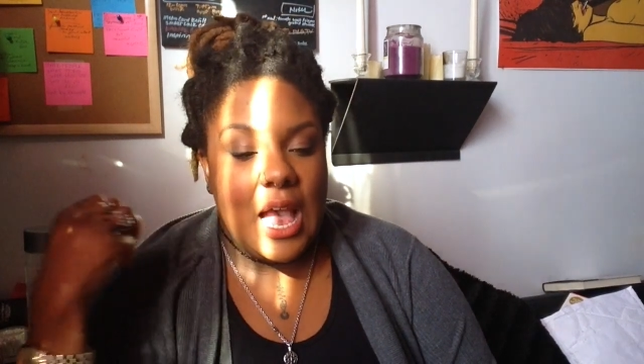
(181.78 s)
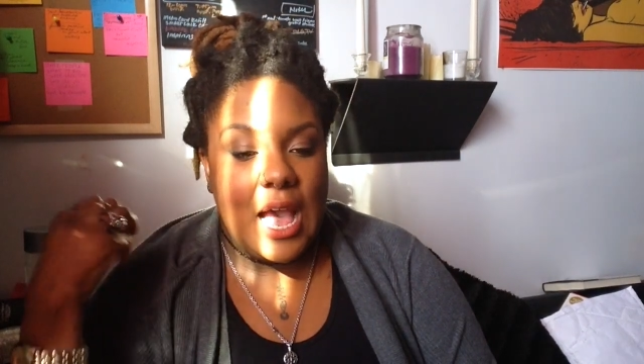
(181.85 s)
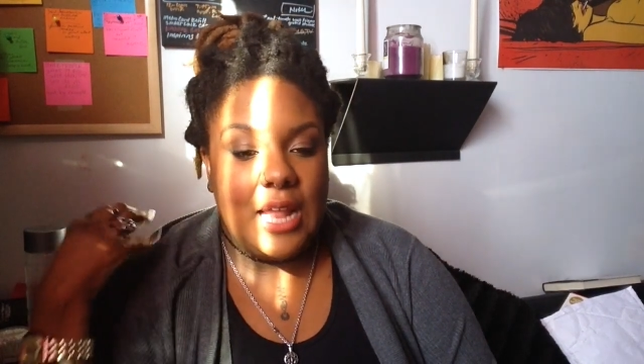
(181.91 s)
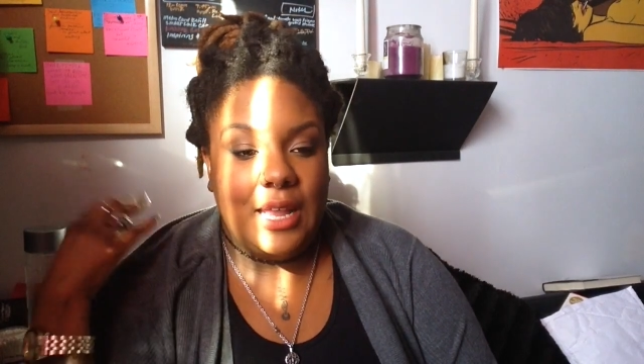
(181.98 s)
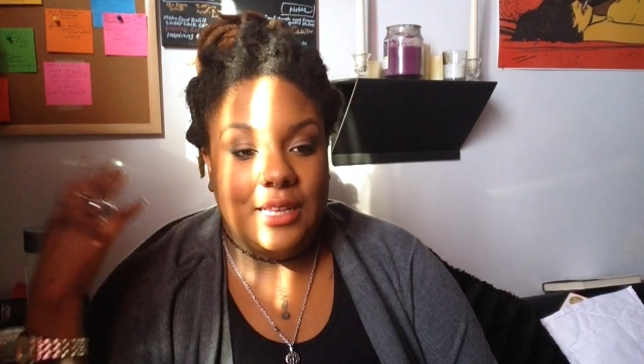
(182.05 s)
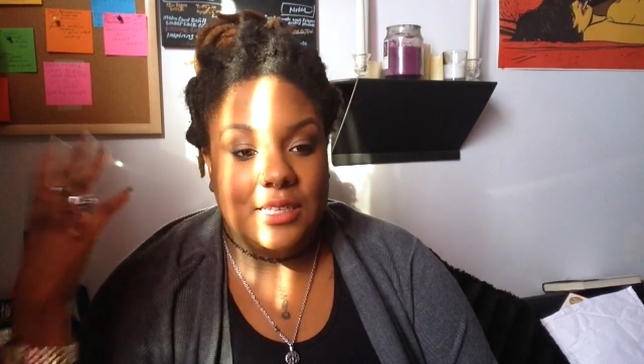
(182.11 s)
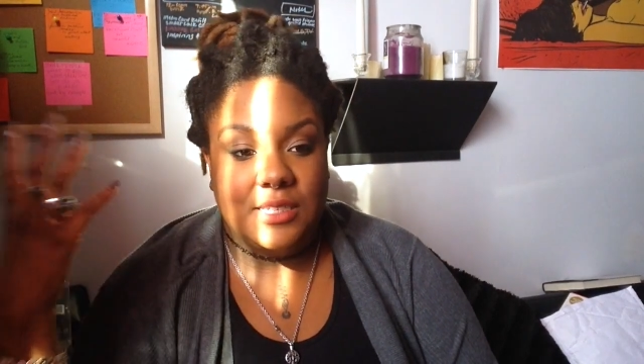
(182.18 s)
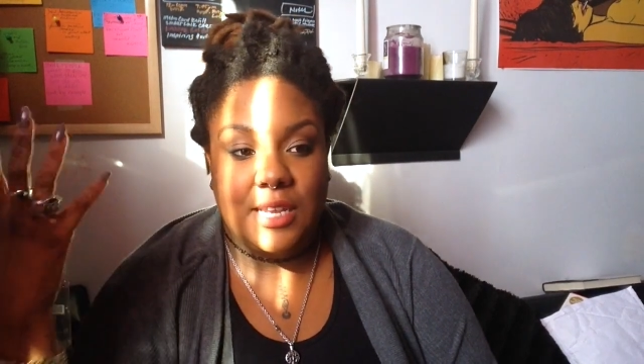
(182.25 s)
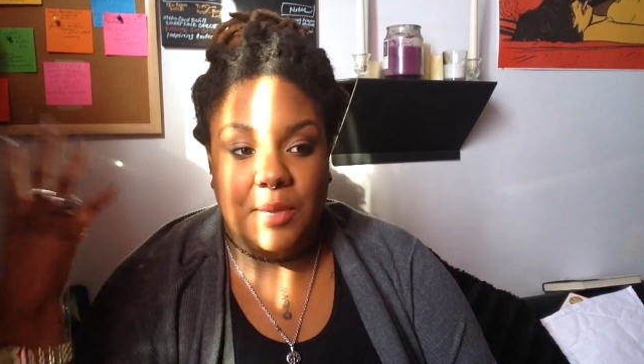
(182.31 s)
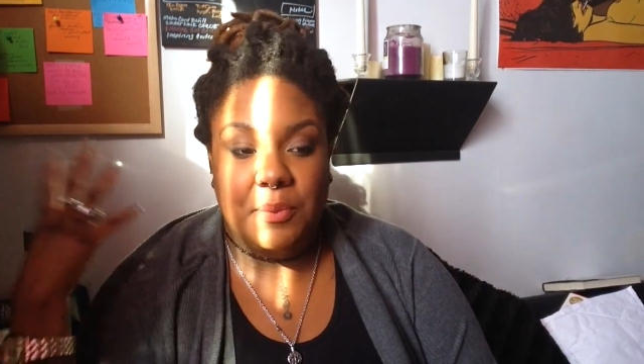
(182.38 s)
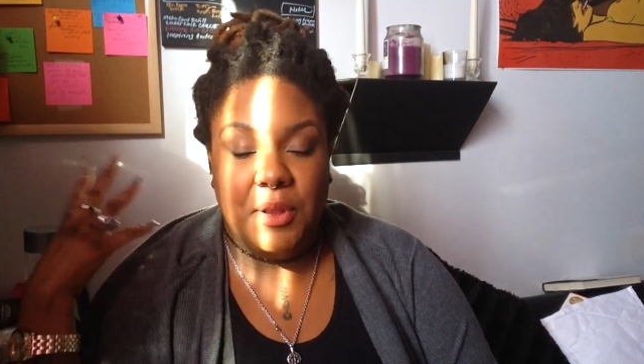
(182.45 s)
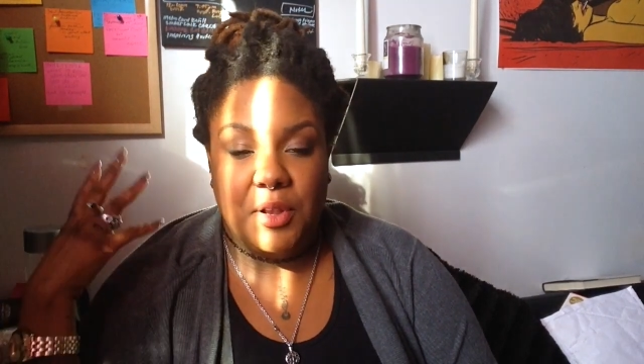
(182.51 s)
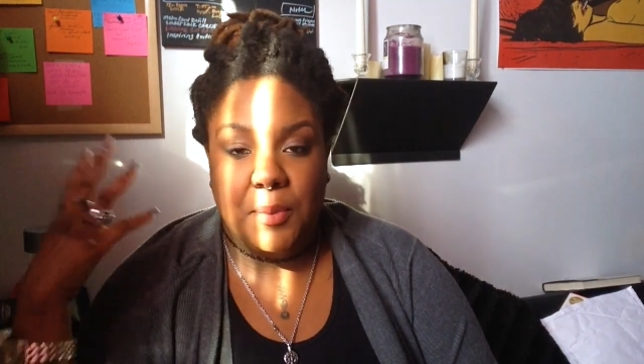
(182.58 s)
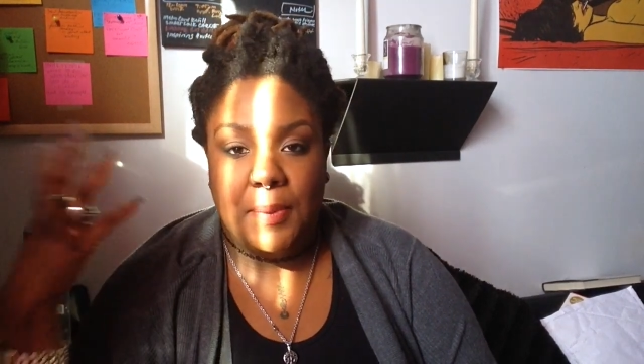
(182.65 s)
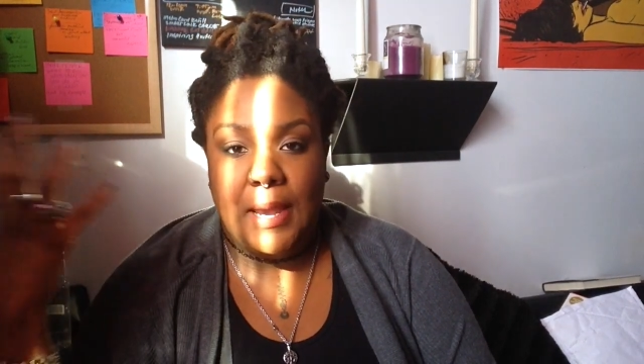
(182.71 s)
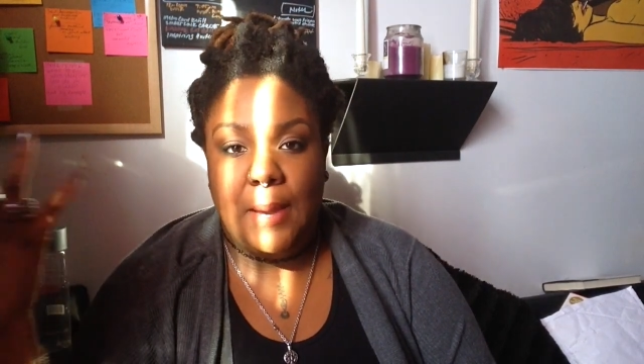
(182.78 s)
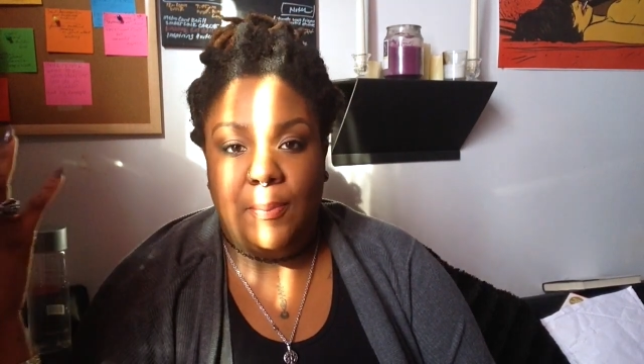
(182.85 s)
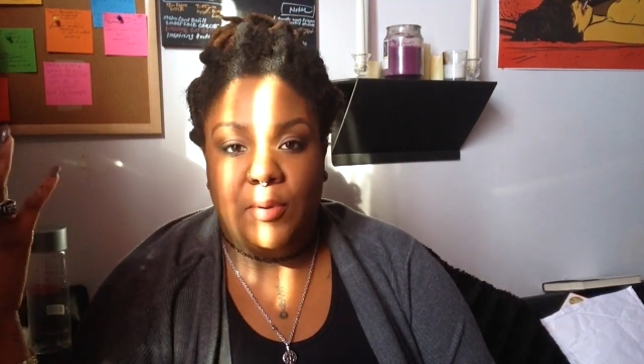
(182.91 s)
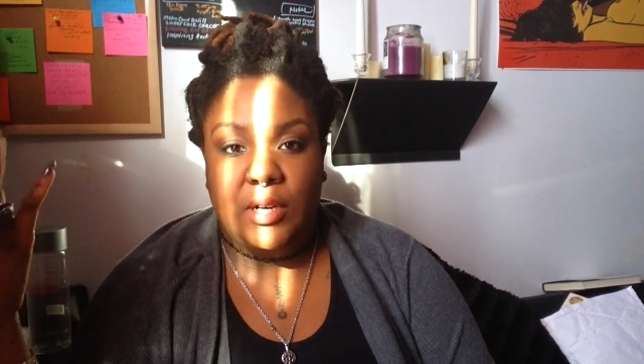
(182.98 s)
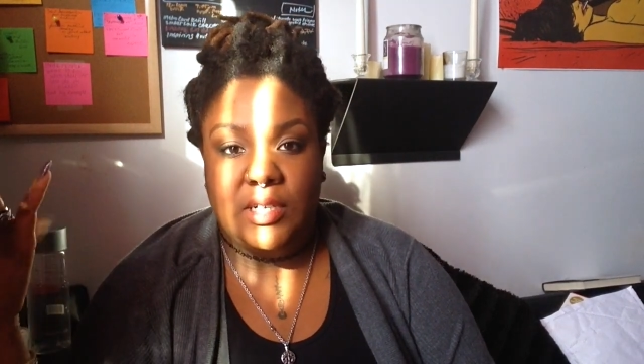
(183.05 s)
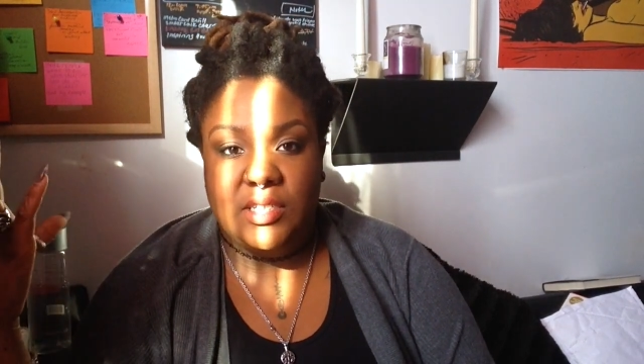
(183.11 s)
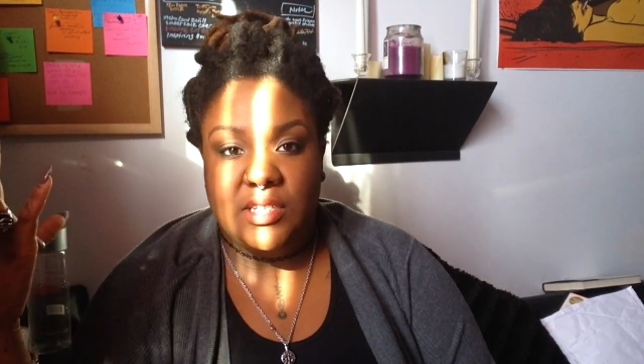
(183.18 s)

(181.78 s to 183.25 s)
I like to take pen to paper and